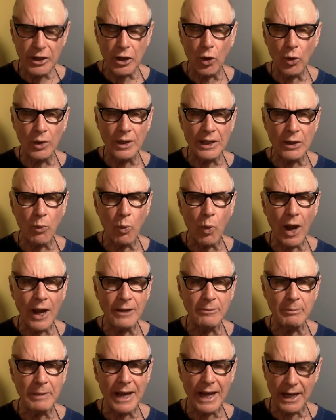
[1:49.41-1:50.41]
only white
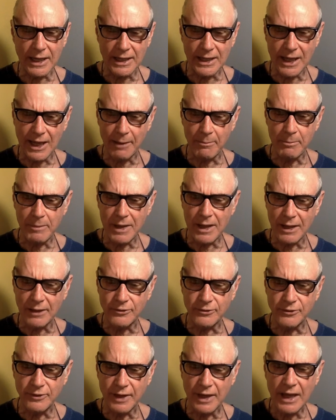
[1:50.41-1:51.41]
man in their
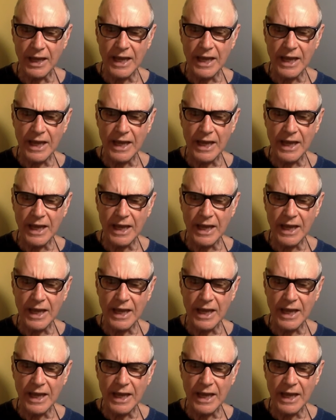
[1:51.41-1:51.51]
midst,